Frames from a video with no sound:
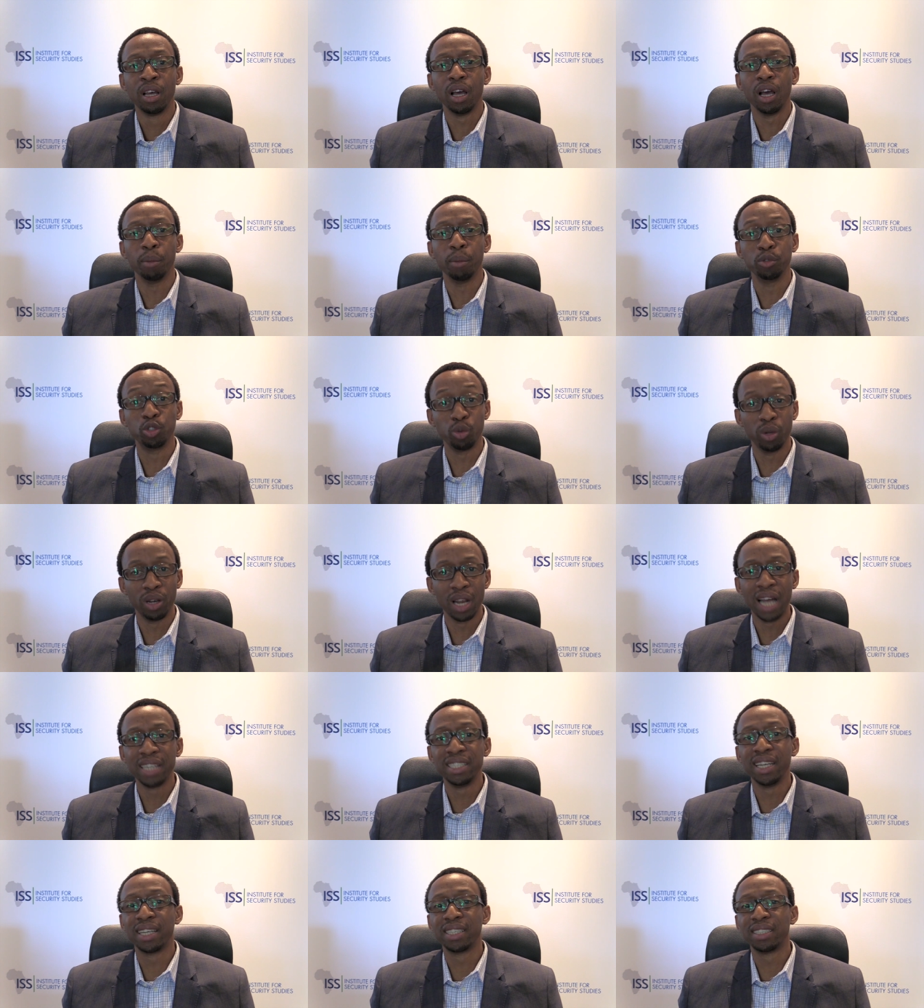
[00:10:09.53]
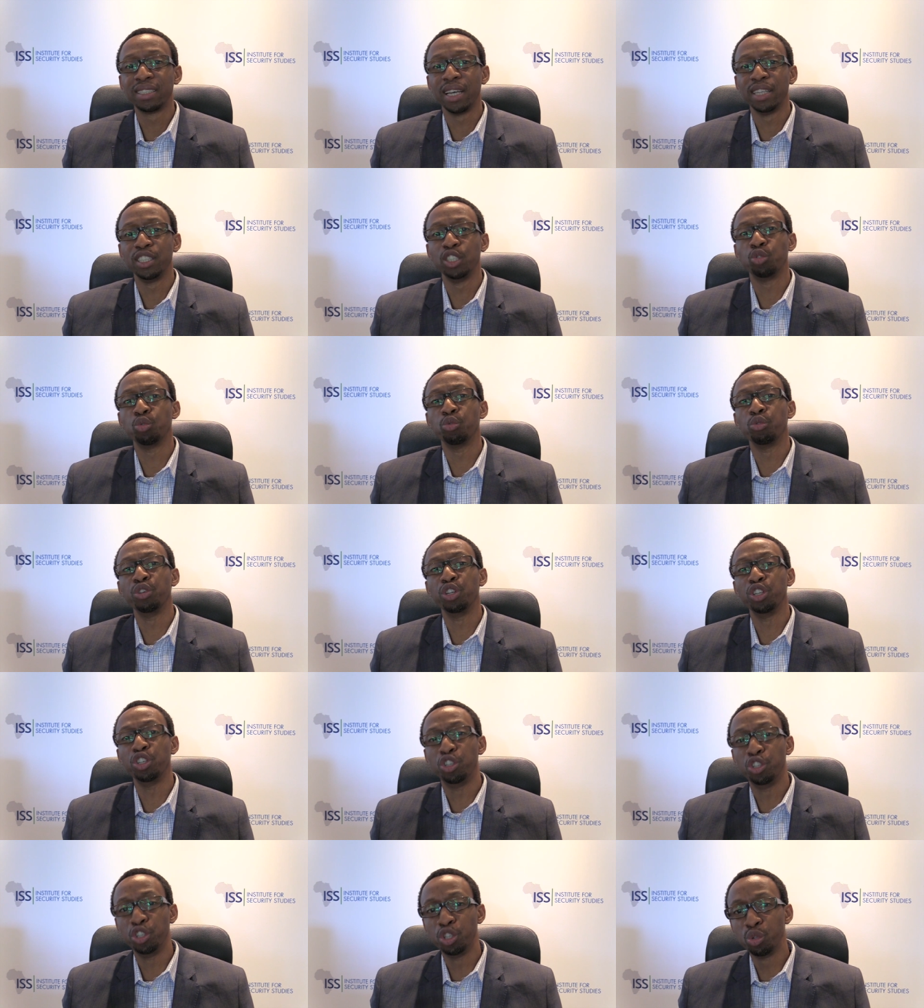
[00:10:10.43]
um, to a large extent, it will
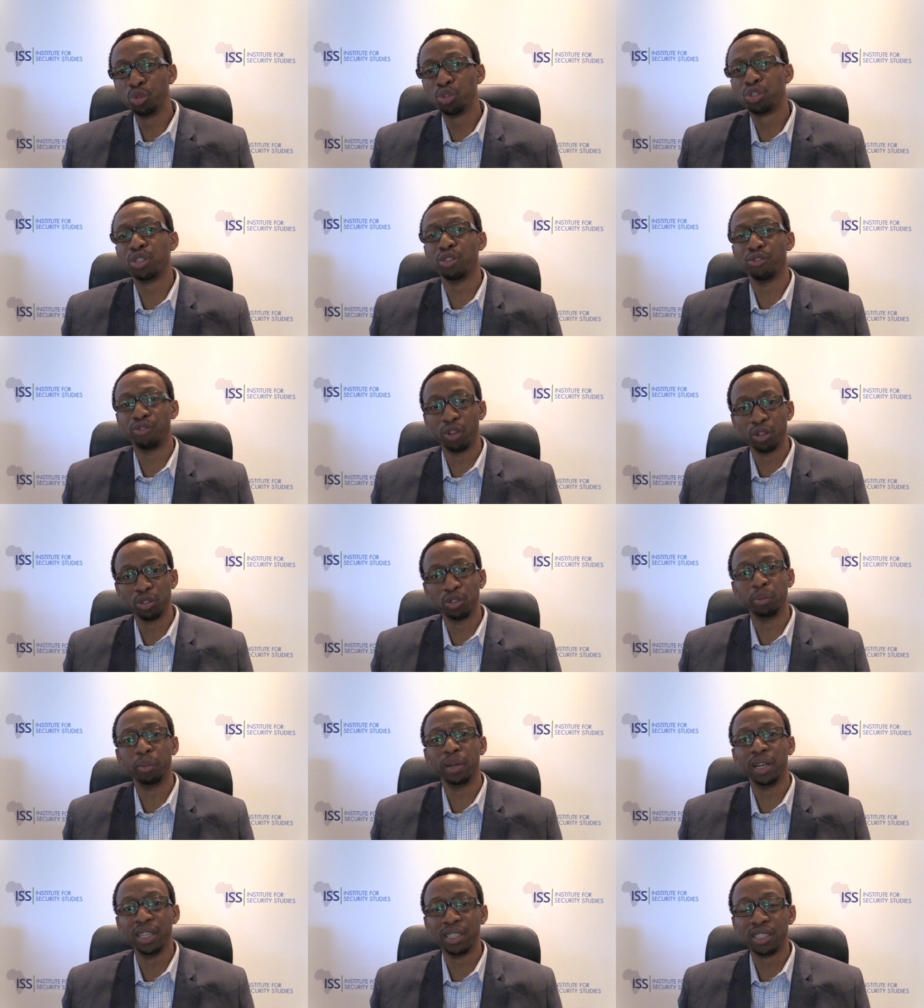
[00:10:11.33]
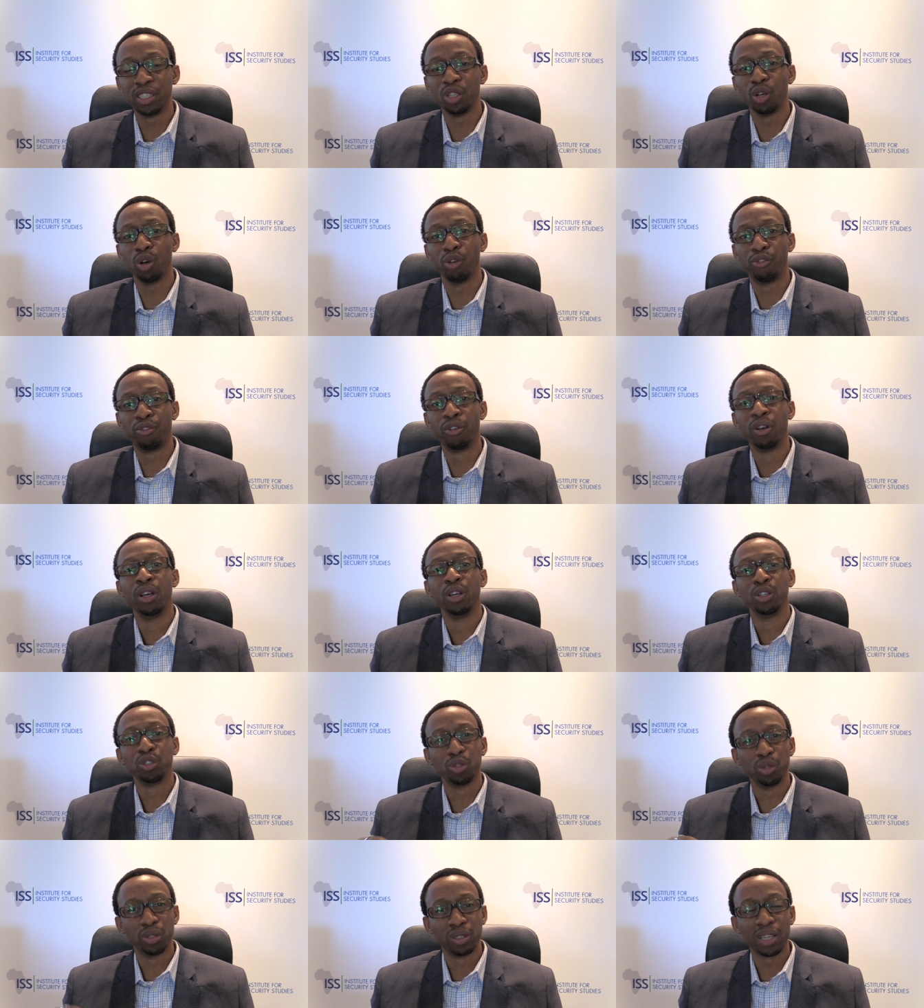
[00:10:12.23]
reduce the vulnerability of
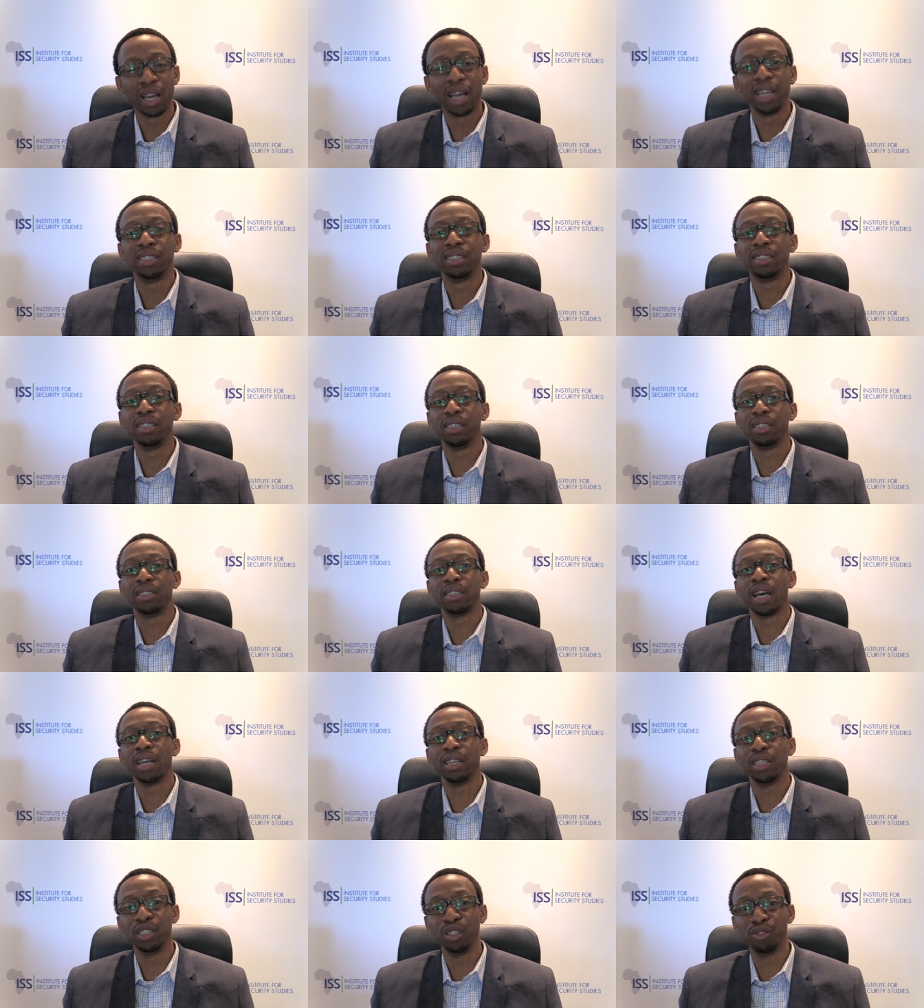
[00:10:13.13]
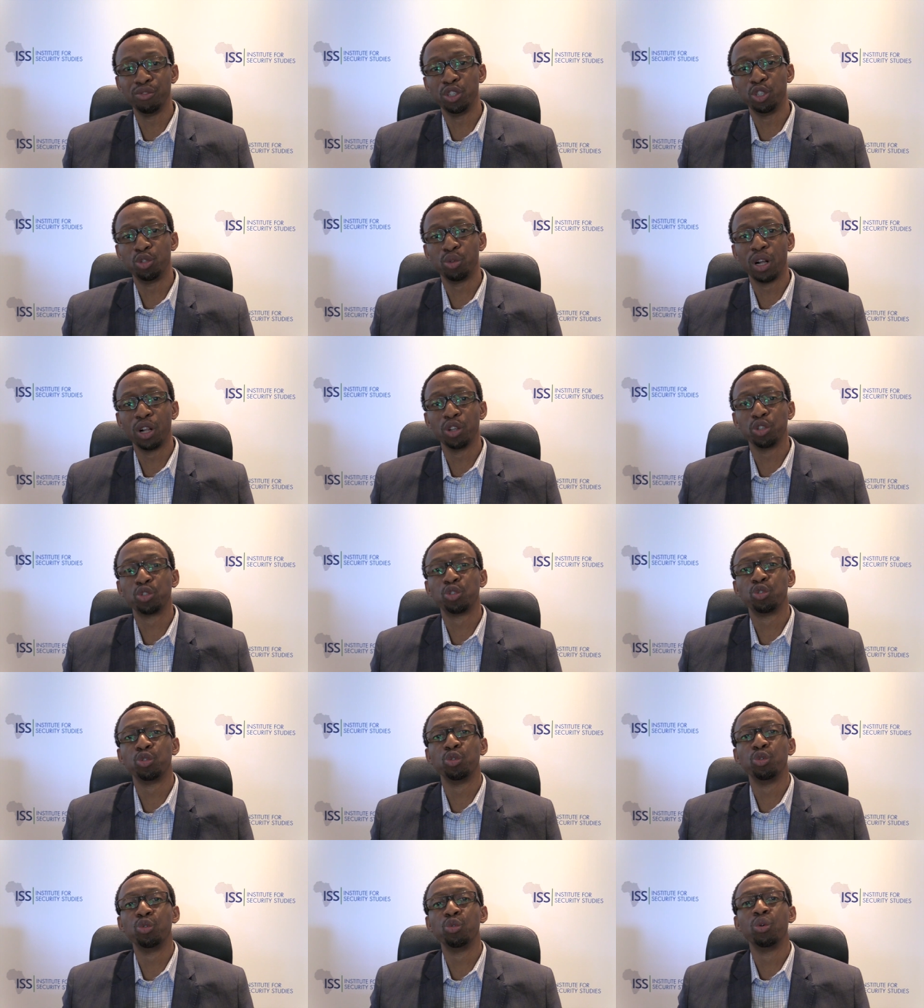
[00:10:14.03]
societies and
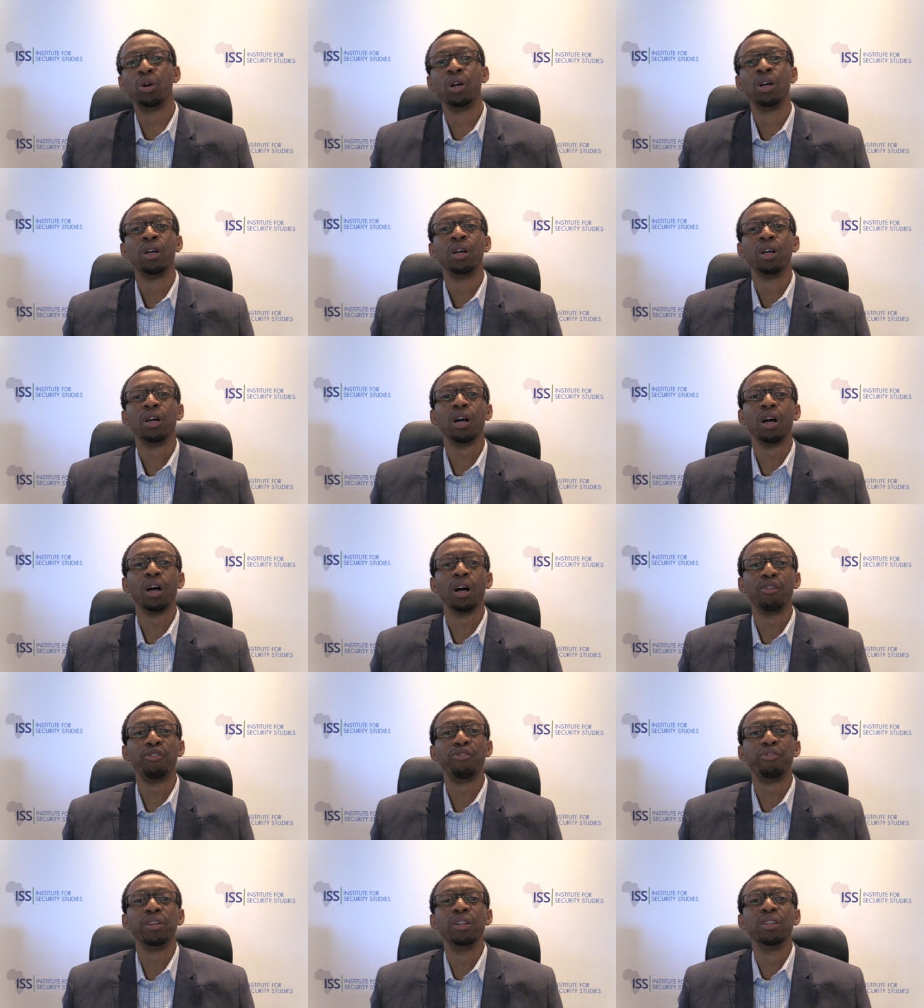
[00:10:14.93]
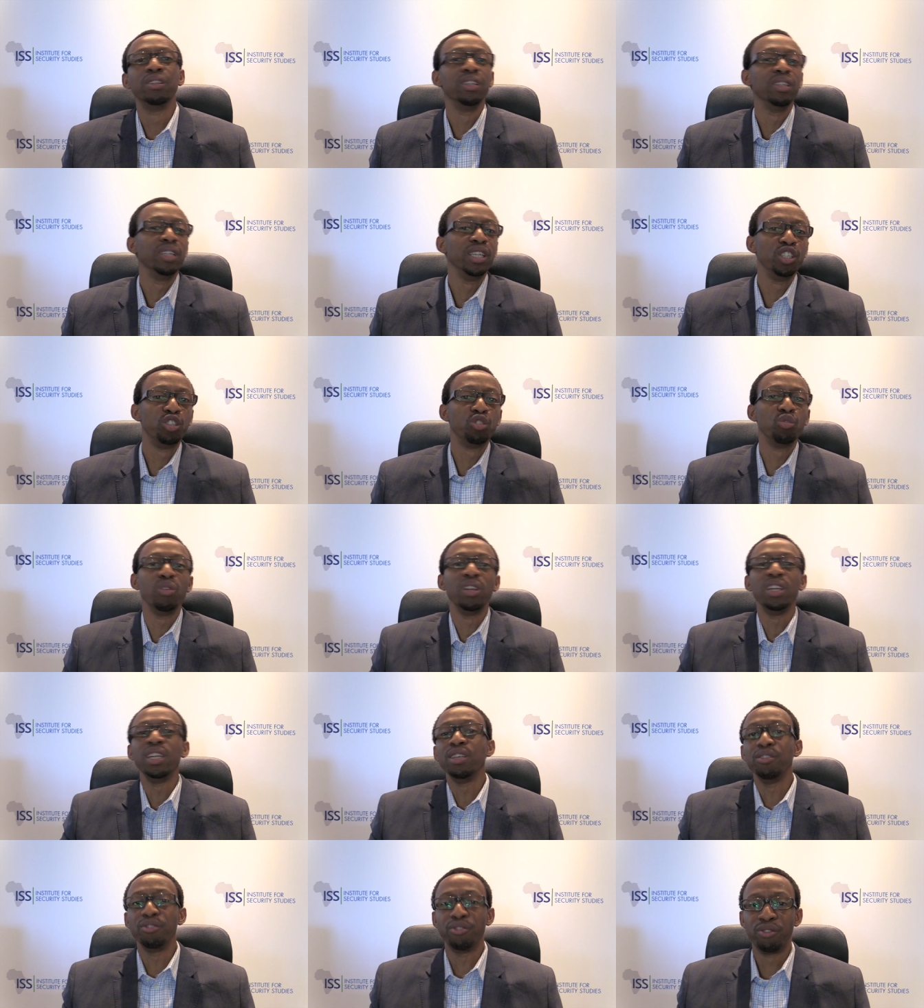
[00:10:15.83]
individuals who uh, feel the need to
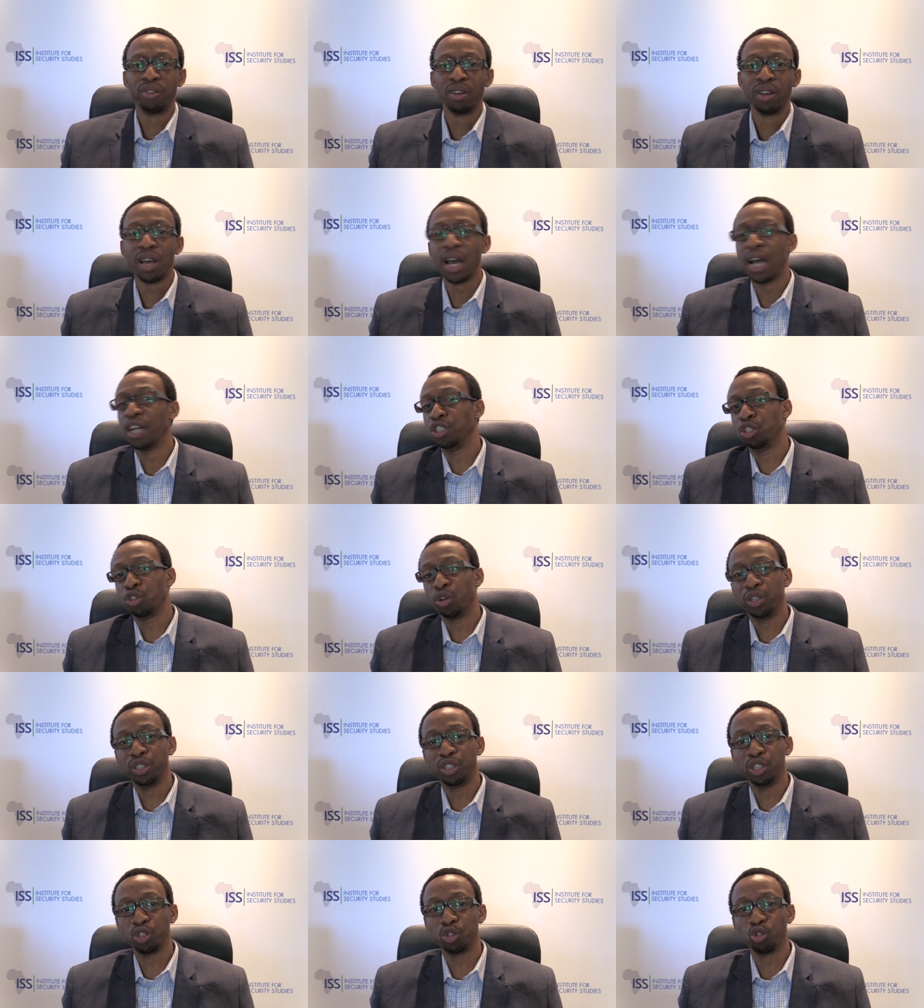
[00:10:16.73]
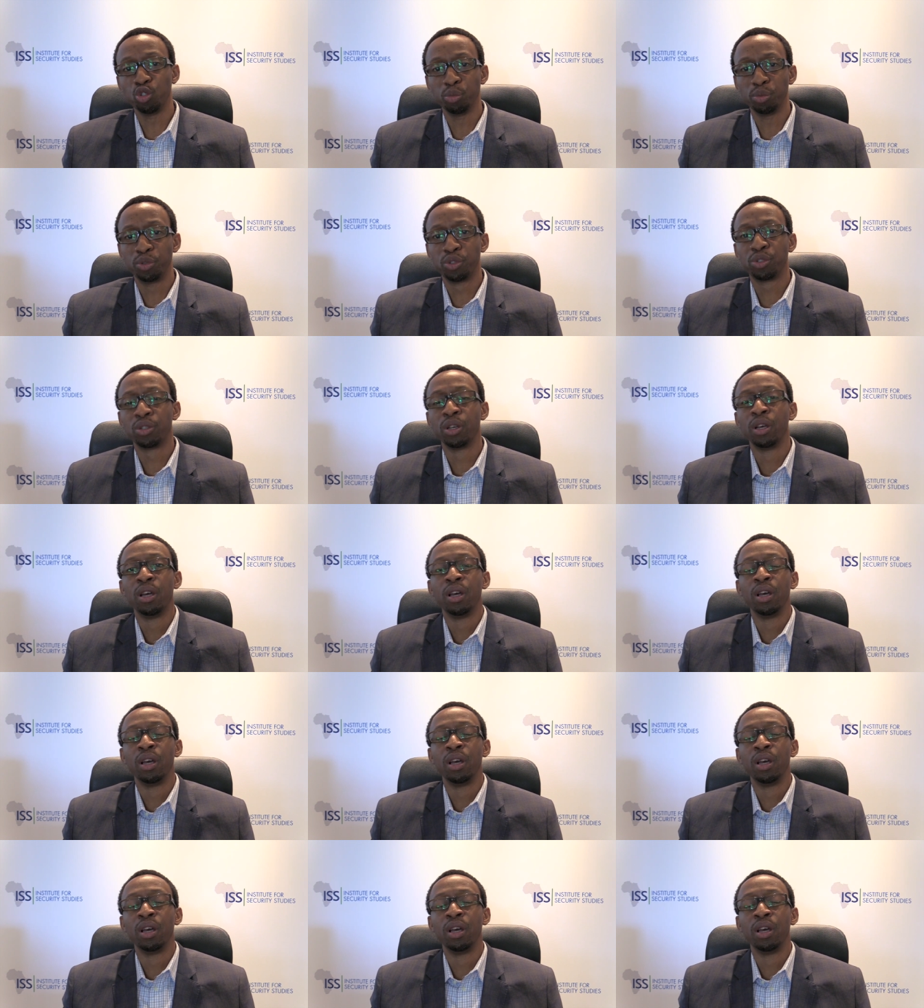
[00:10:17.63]
leave and join these groups.